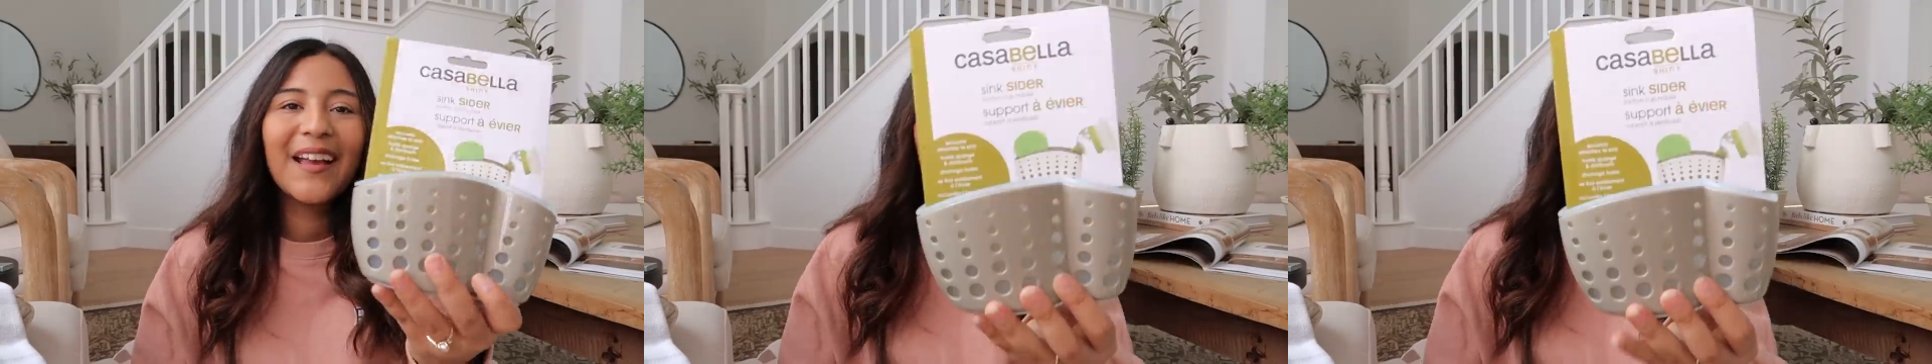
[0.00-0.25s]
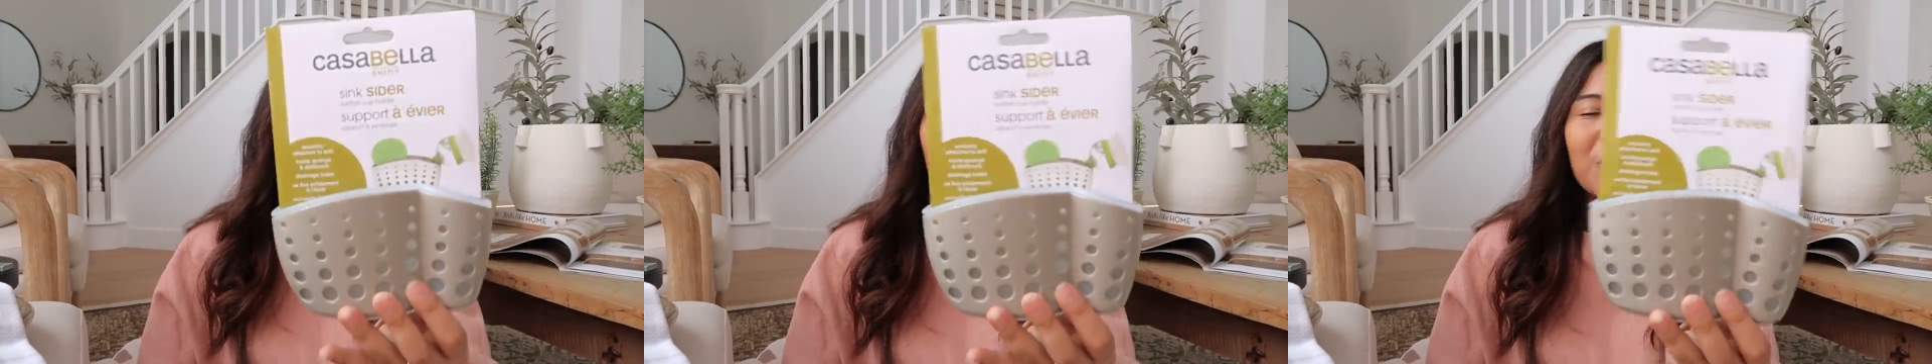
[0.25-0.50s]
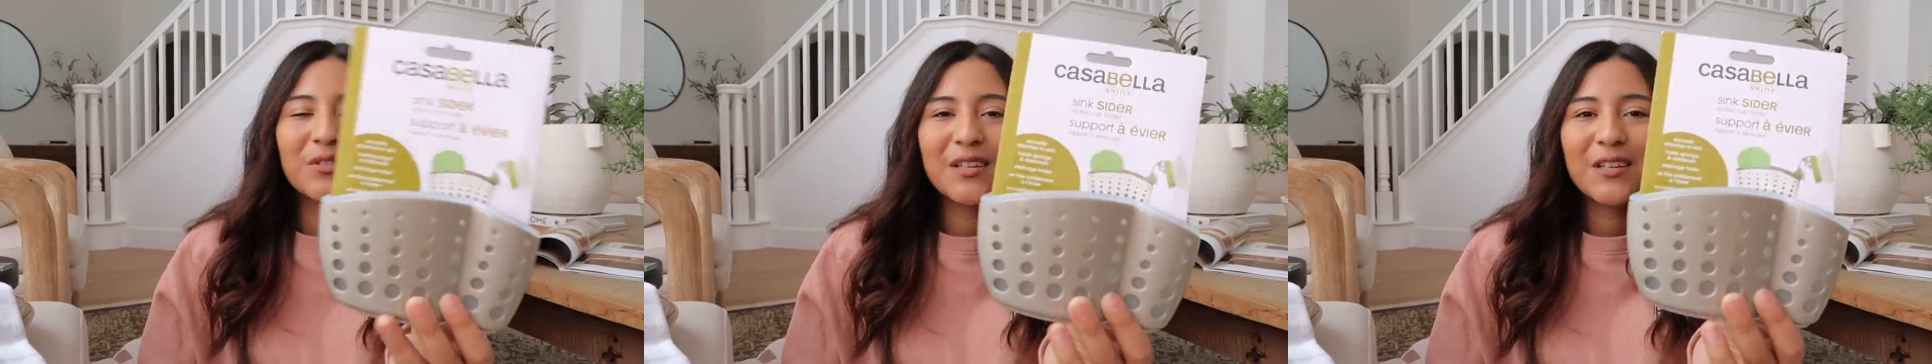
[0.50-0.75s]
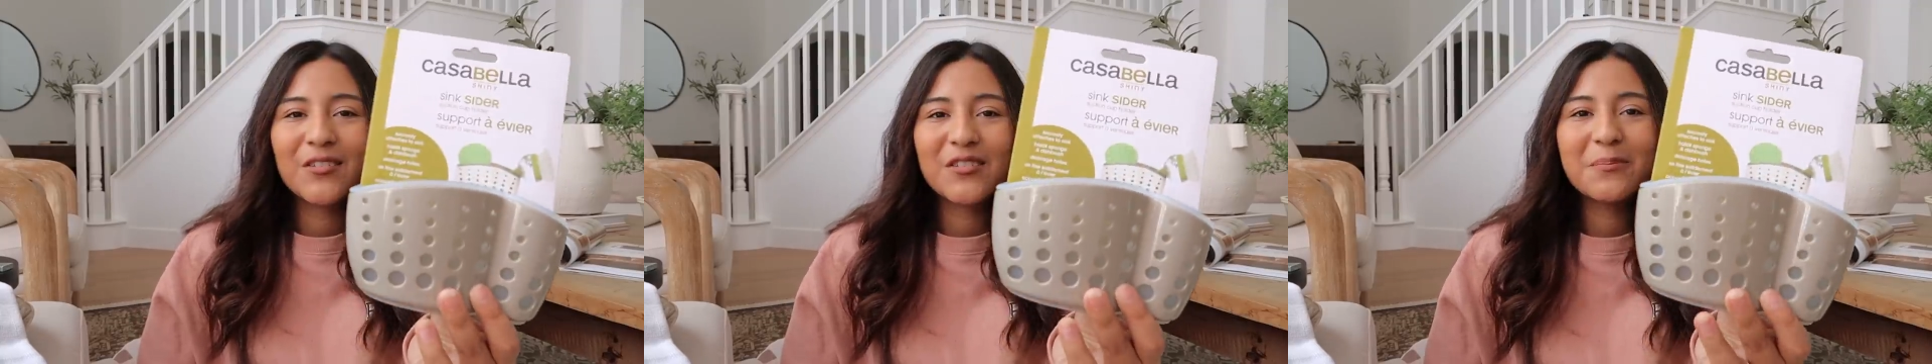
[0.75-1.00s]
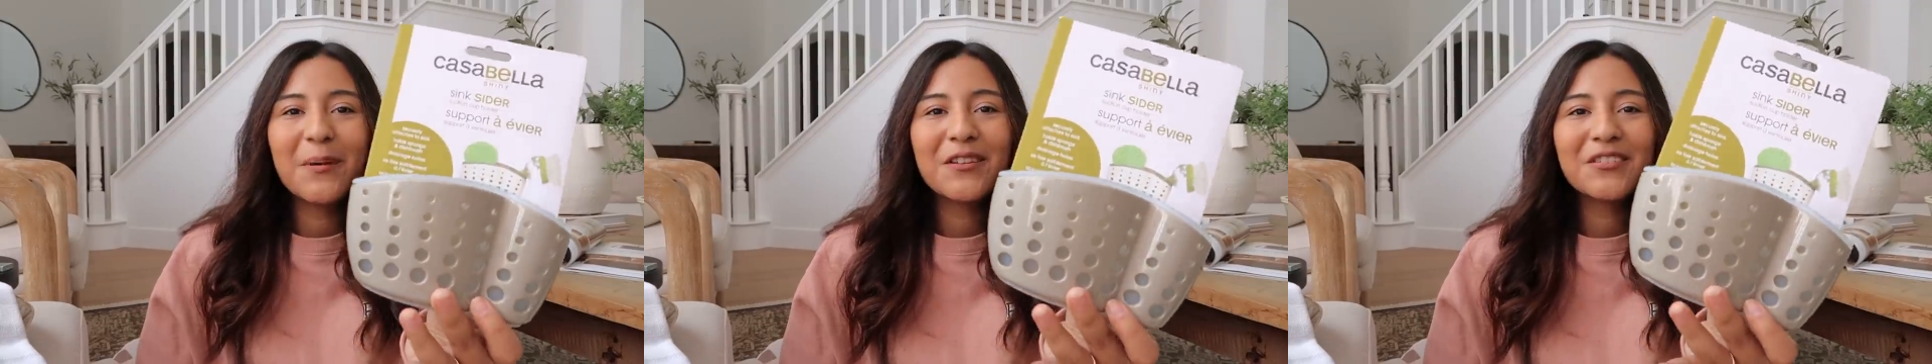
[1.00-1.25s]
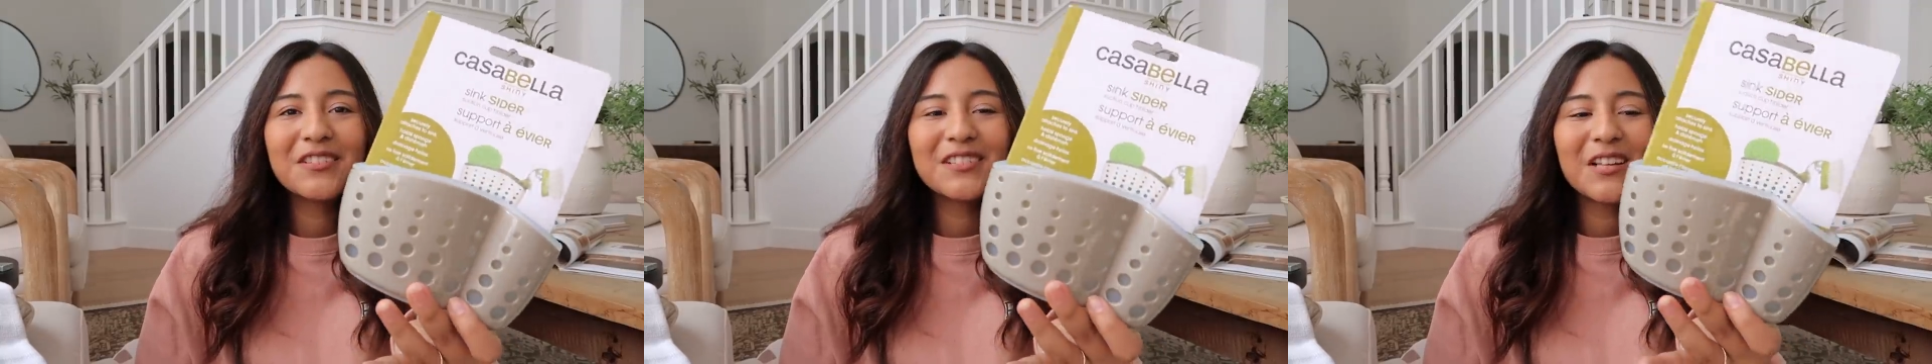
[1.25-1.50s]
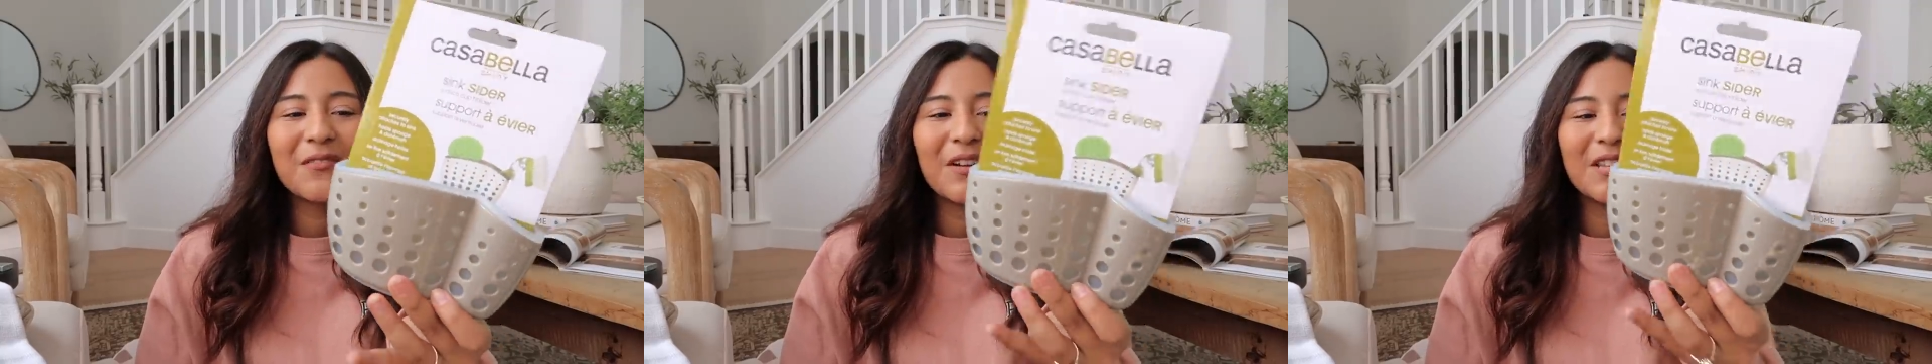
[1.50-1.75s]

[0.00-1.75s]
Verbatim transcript: It just holds like your sponge and stuff.